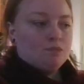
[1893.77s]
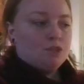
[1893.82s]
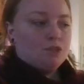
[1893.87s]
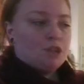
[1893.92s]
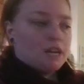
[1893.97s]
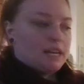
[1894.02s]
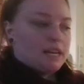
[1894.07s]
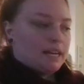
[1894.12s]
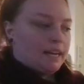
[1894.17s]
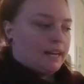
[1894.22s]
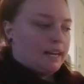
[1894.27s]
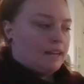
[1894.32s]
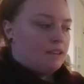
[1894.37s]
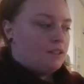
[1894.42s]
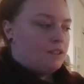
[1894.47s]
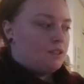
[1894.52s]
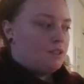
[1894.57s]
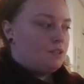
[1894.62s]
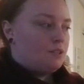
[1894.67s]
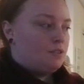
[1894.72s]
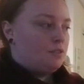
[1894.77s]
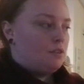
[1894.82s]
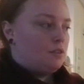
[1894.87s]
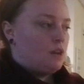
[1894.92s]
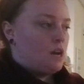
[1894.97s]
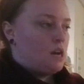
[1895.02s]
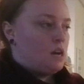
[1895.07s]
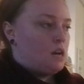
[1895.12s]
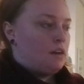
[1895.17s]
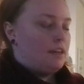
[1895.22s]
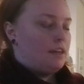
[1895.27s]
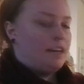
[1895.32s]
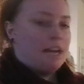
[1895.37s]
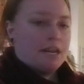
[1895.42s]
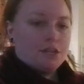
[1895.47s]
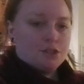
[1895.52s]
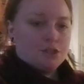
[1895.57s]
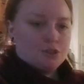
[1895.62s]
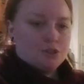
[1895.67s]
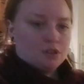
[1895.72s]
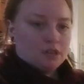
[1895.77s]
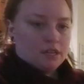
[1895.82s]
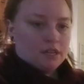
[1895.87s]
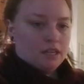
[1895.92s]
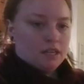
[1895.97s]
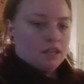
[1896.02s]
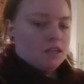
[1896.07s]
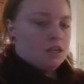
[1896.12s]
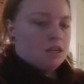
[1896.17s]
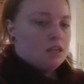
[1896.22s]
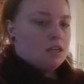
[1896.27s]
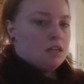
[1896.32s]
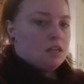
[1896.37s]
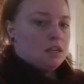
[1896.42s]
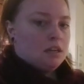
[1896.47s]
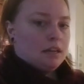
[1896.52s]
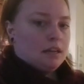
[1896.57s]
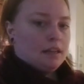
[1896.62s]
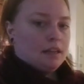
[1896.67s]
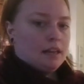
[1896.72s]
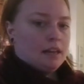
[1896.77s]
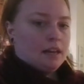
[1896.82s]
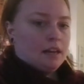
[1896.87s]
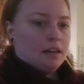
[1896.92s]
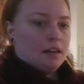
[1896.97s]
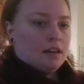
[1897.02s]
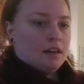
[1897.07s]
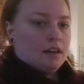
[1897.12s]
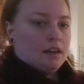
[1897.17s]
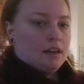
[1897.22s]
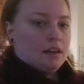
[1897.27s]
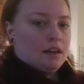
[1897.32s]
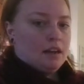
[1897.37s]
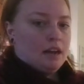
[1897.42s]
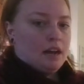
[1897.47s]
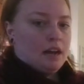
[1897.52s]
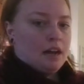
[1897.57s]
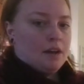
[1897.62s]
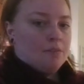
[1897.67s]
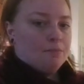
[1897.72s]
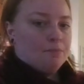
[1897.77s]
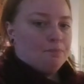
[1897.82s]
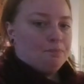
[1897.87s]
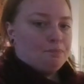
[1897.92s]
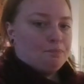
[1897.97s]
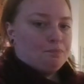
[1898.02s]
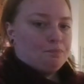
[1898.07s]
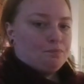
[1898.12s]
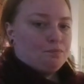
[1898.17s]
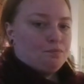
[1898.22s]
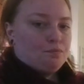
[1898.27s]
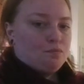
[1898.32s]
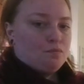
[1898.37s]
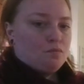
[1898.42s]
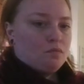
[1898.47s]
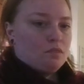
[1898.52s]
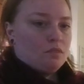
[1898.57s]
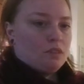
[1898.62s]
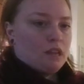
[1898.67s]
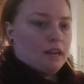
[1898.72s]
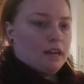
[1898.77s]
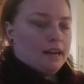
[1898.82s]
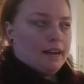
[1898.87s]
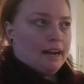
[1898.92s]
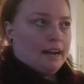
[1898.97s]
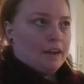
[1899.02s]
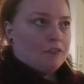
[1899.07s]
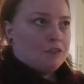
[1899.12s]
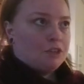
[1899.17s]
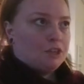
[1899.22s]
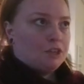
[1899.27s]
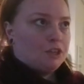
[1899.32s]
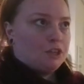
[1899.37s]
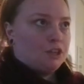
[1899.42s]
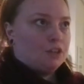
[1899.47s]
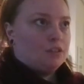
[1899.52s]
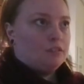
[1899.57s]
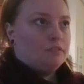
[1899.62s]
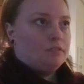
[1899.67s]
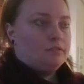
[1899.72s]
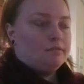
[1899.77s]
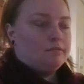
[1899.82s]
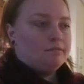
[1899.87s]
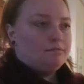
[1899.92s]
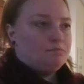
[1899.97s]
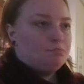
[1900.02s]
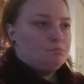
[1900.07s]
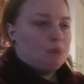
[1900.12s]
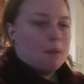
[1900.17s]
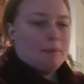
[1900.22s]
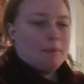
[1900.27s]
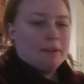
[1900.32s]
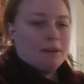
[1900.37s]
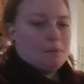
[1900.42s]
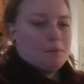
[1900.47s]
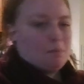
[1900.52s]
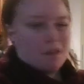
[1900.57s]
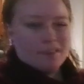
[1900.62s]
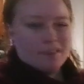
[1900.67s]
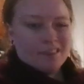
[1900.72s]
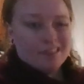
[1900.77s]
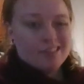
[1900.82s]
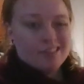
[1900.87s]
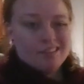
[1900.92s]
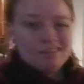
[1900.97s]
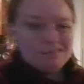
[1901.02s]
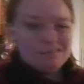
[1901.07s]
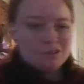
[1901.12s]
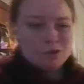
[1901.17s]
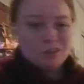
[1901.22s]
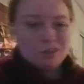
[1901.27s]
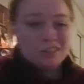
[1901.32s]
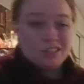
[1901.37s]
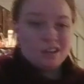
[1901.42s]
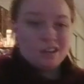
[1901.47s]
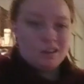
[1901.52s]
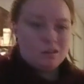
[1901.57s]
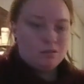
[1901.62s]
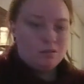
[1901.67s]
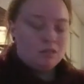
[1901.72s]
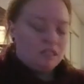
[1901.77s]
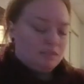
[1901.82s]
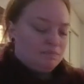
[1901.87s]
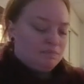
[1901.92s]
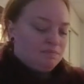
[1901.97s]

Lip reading: shaking it occasionally. And then after probably a month or so,